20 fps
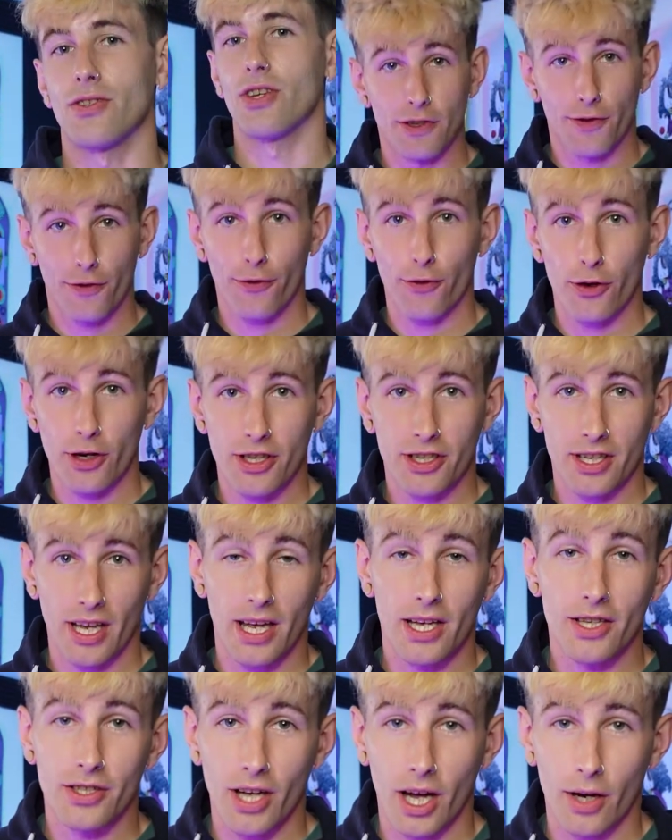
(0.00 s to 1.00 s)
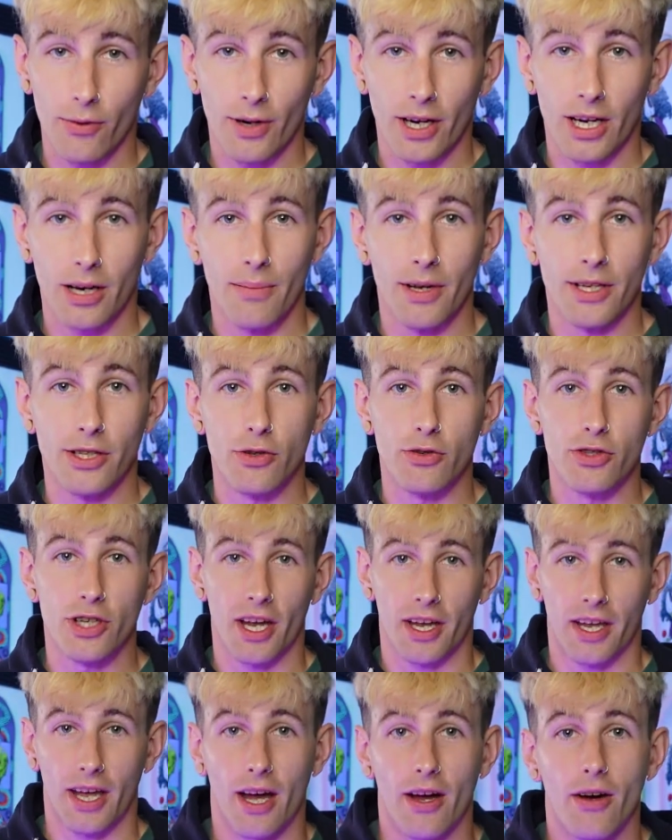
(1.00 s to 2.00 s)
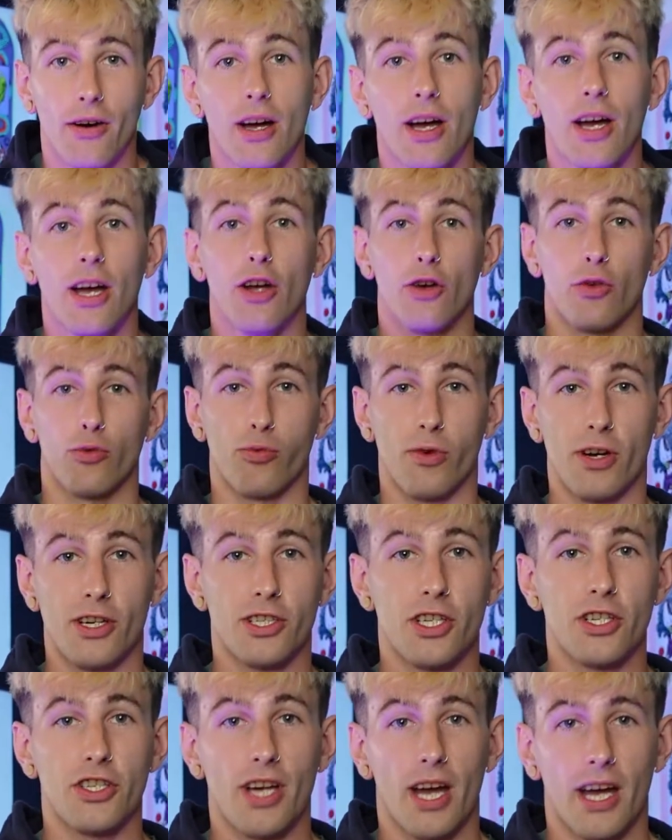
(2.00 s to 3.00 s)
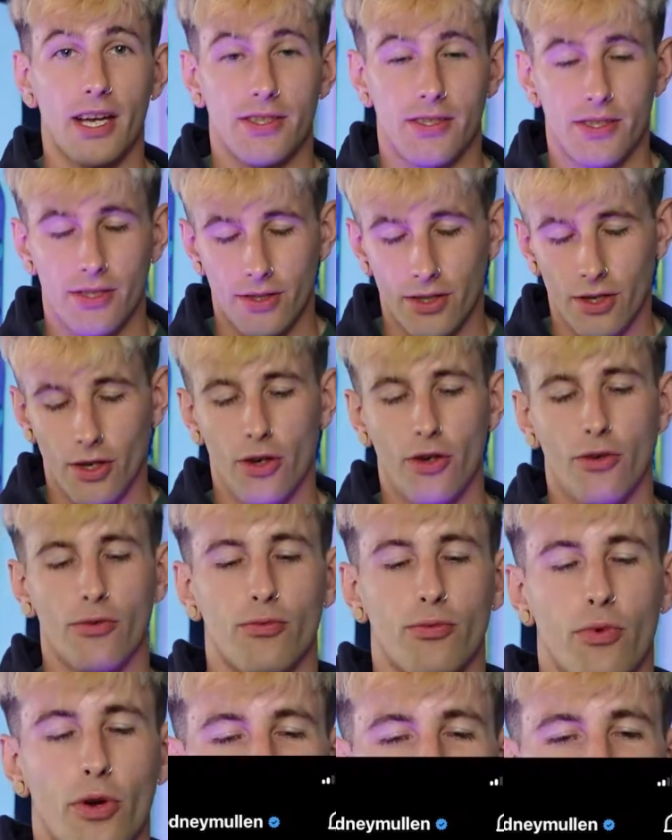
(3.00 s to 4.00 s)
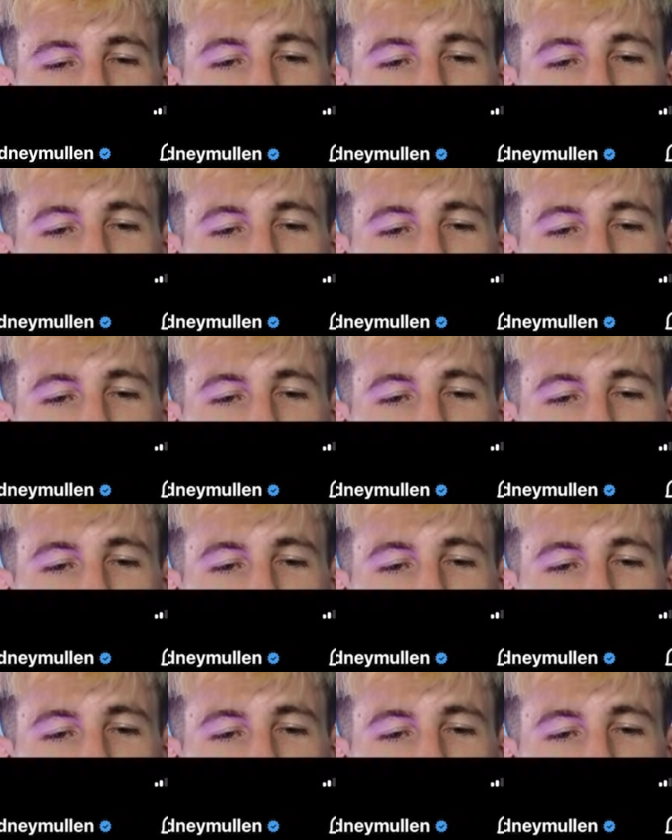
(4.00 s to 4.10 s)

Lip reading: There's 3 skaters that I'd recommend you check out: Richie Jackson, Rodney